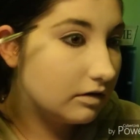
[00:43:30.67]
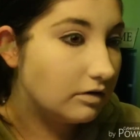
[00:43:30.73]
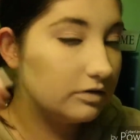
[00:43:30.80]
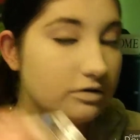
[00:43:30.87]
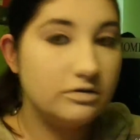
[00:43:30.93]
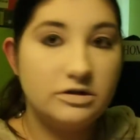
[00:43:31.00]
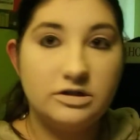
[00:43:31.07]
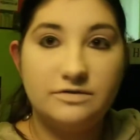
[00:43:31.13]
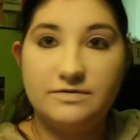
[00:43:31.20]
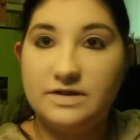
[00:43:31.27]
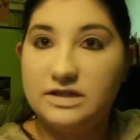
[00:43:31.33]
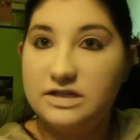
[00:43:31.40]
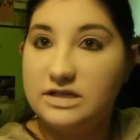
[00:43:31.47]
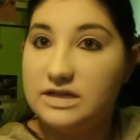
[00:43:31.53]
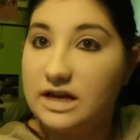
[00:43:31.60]
So just
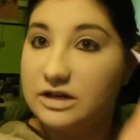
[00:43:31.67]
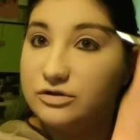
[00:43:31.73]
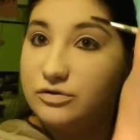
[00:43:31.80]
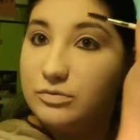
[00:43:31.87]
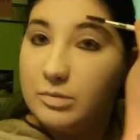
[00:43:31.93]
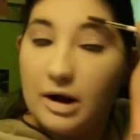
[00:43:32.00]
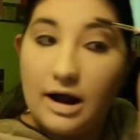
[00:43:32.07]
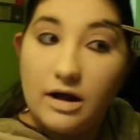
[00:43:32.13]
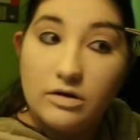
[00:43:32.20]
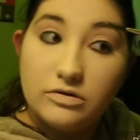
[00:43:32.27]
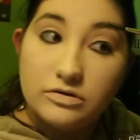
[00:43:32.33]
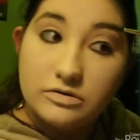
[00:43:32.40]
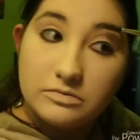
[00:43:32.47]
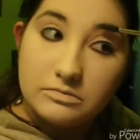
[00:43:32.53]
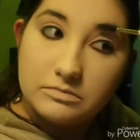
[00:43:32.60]
fuzzy natural
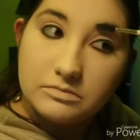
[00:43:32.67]
brows.